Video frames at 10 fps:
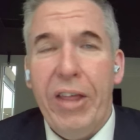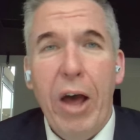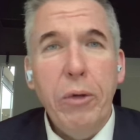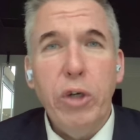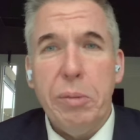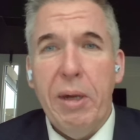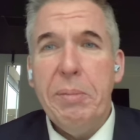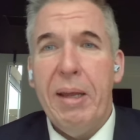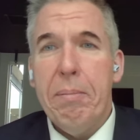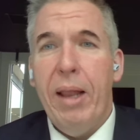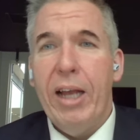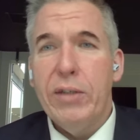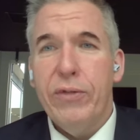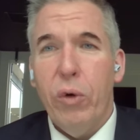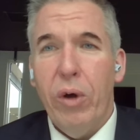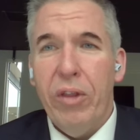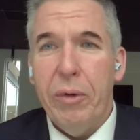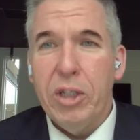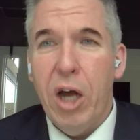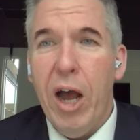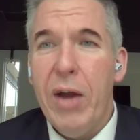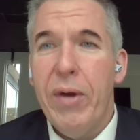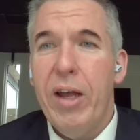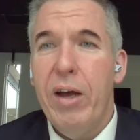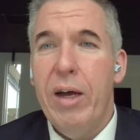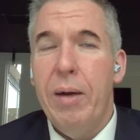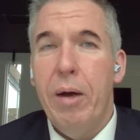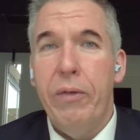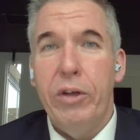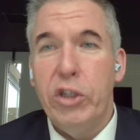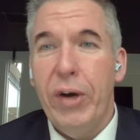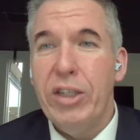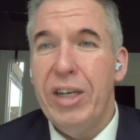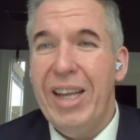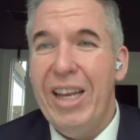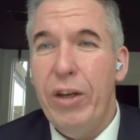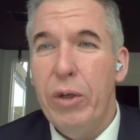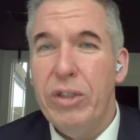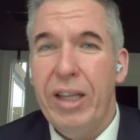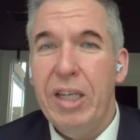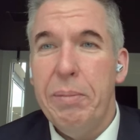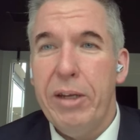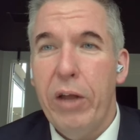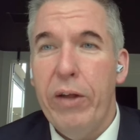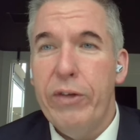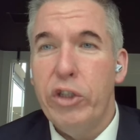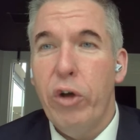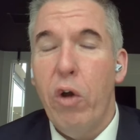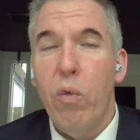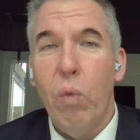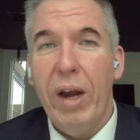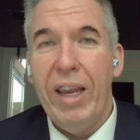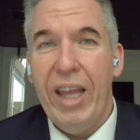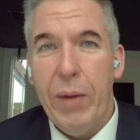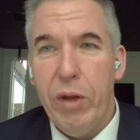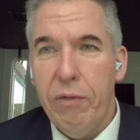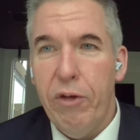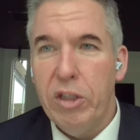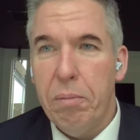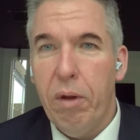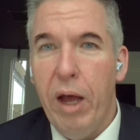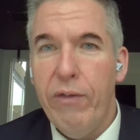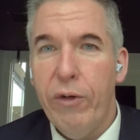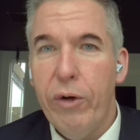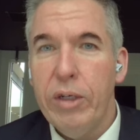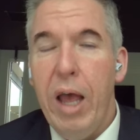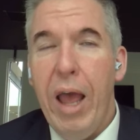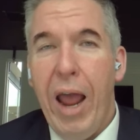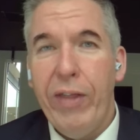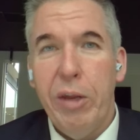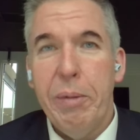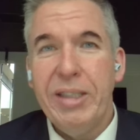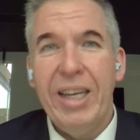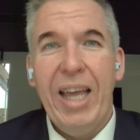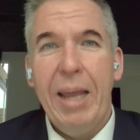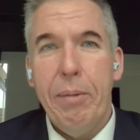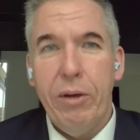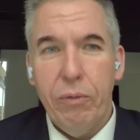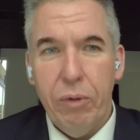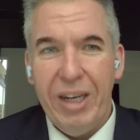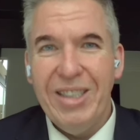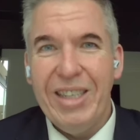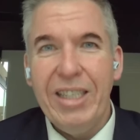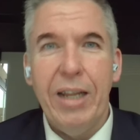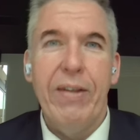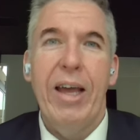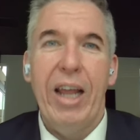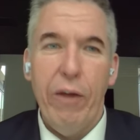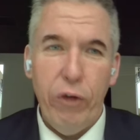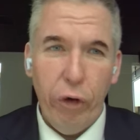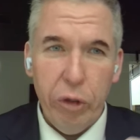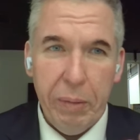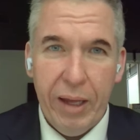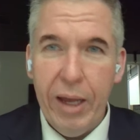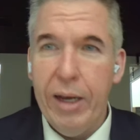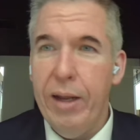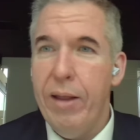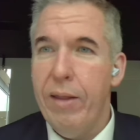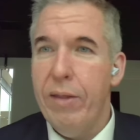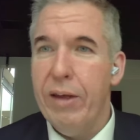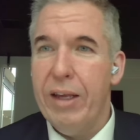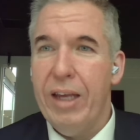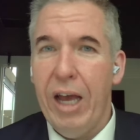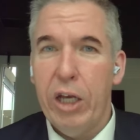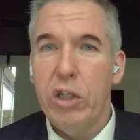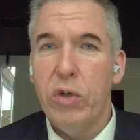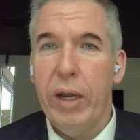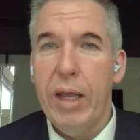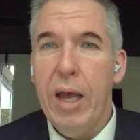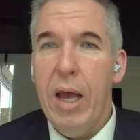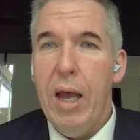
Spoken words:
health insurance must be in place for the entirety of the duration in New Zealand, but you have to show 1 year when you first apply for it, and then you must need to keep extending that if you're going to be in the country.